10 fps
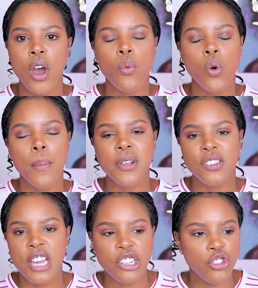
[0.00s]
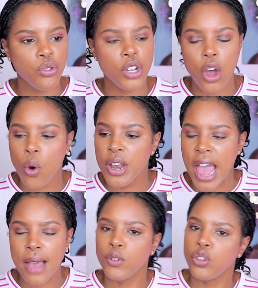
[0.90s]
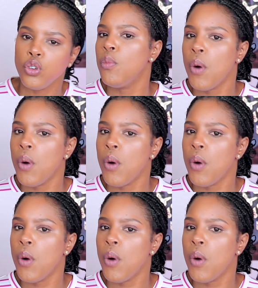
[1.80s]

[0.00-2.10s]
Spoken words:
what would possess you to go and have 2